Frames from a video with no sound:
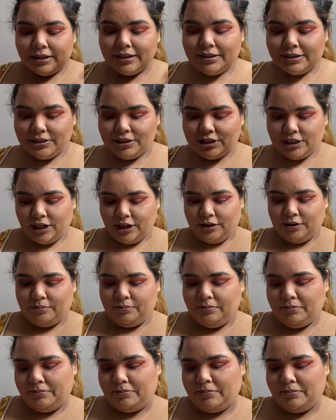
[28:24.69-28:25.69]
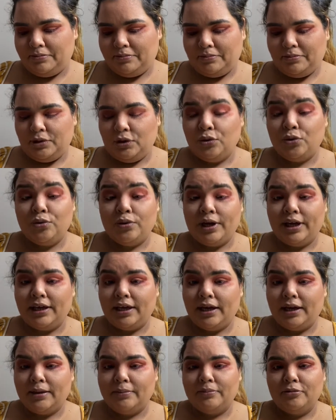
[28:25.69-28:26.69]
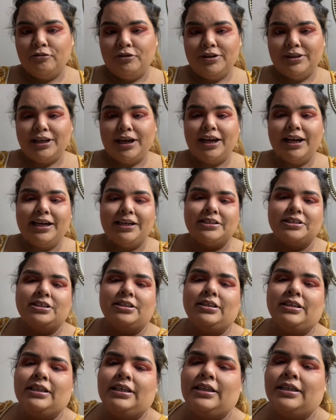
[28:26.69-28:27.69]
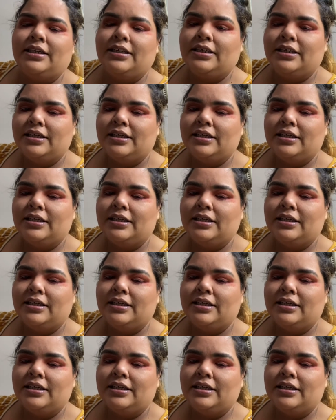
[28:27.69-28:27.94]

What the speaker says: share who I am without actually